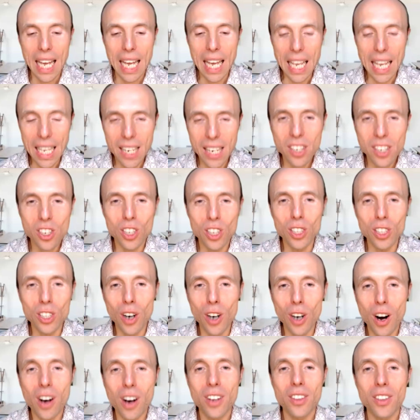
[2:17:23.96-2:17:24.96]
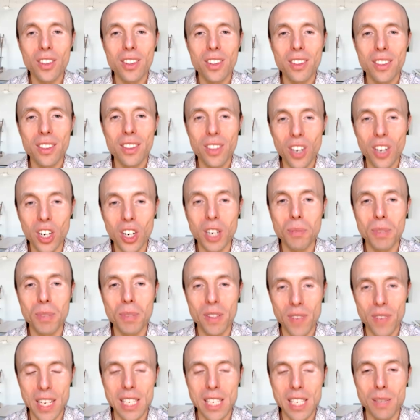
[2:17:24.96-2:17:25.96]
It is a long-term
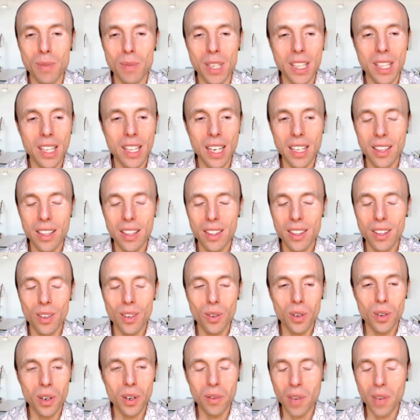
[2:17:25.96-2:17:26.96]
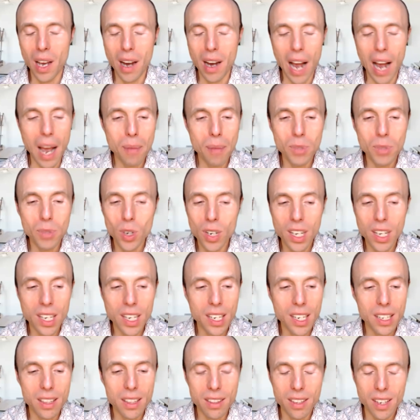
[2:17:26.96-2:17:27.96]
investment, and you, I'm looking
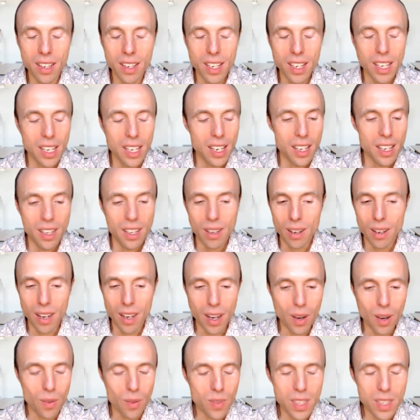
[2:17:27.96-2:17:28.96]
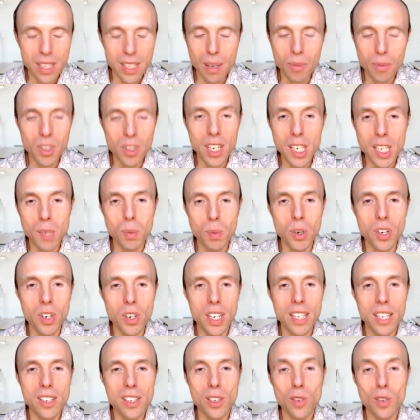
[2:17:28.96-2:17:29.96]
at uh, some of the
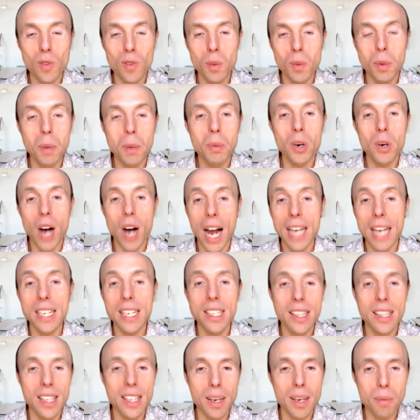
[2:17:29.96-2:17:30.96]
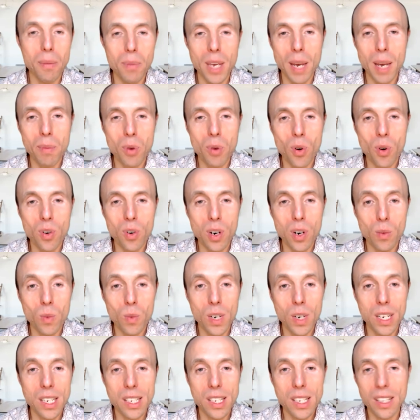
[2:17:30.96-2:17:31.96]
experiences of the people I did the MBA program
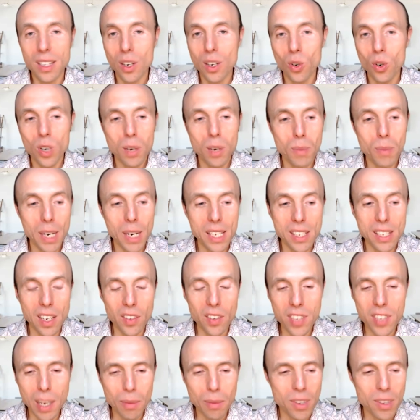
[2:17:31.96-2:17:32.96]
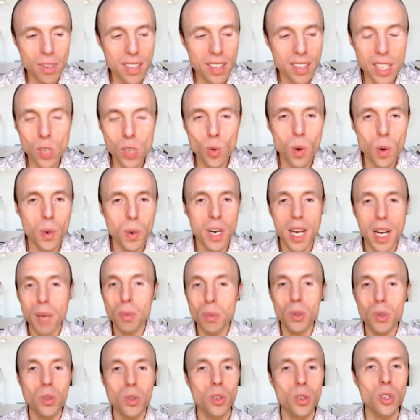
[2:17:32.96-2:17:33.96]
with, including myself. Some of the things we were
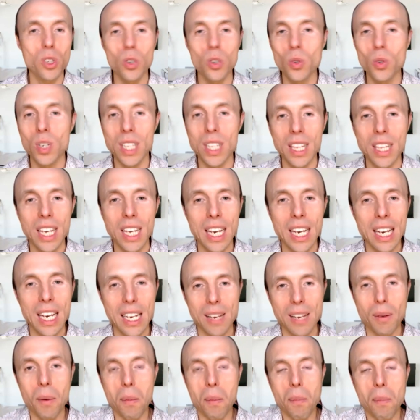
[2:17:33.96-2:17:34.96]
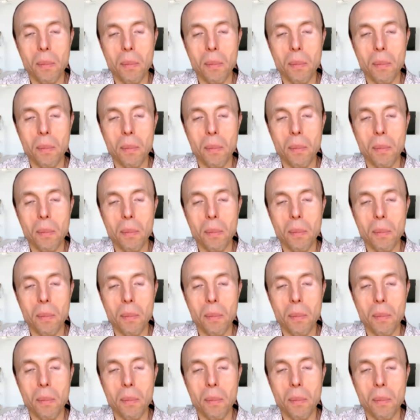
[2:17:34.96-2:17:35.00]
able to do, and uh,